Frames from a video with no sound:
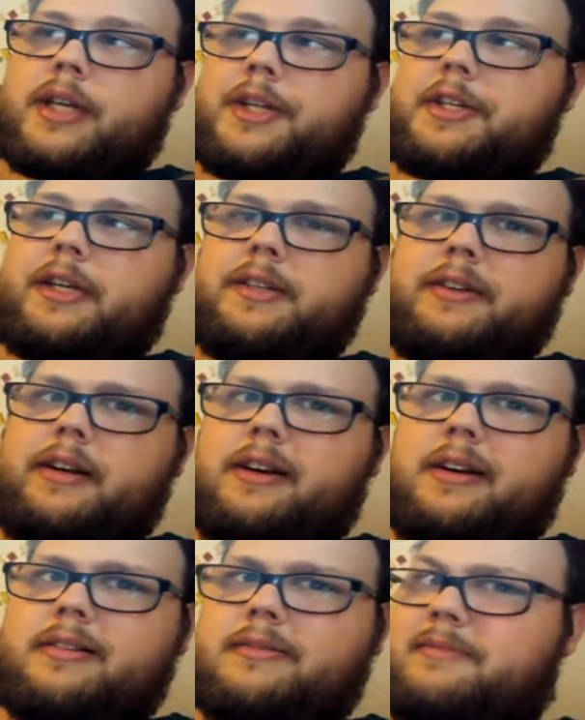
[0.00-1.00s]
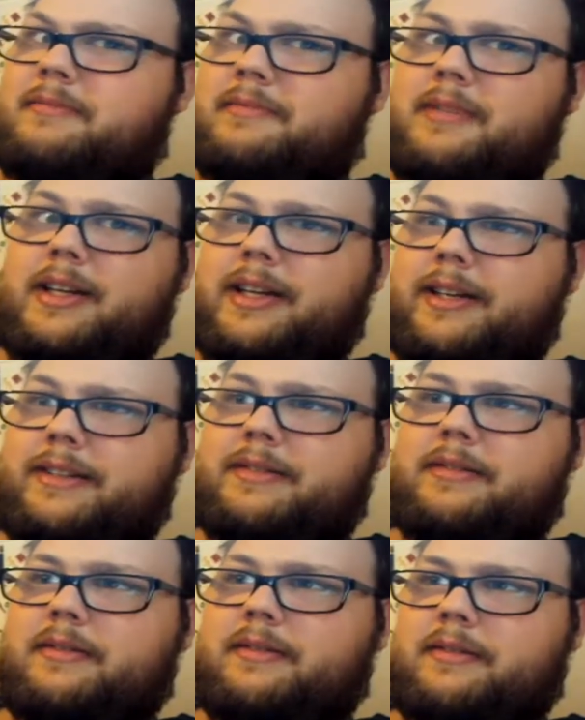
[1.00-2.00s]
Catch you guys later. I guess.
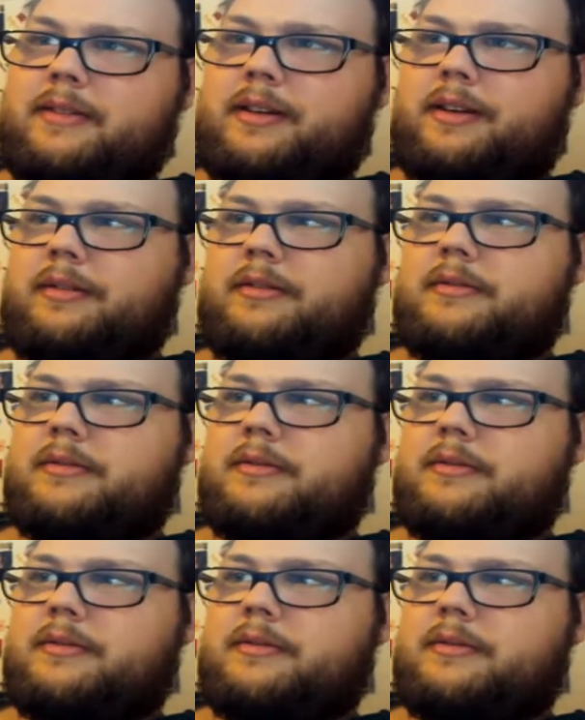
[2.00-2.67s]
I don't know.